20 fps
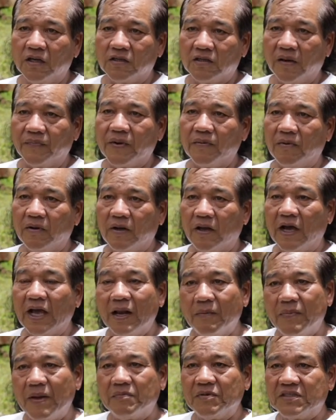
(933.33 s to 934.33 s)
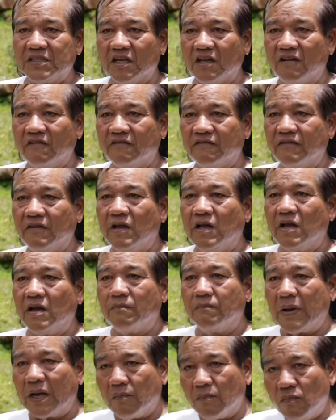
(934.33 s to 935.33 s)
some people helped themselves
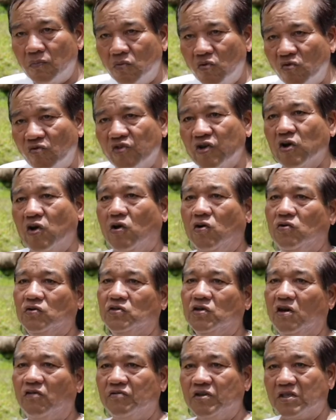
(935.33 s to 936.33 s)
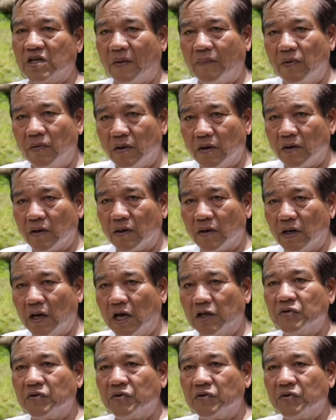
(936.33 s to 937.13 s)
by moving out of the tarpaulin